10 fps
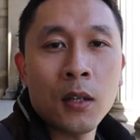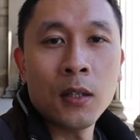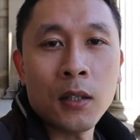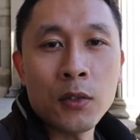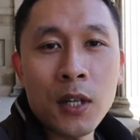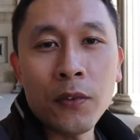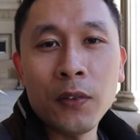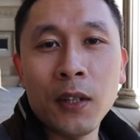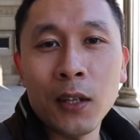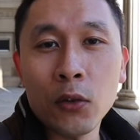So it's
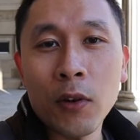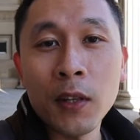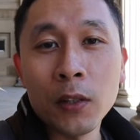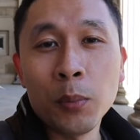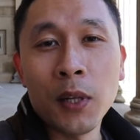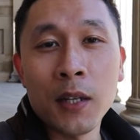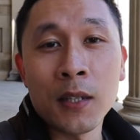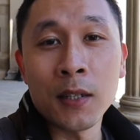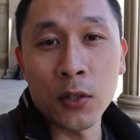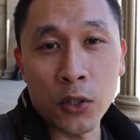definitely a great little place
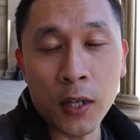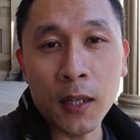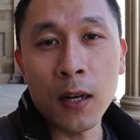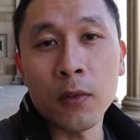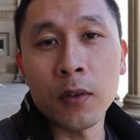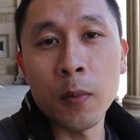to check out.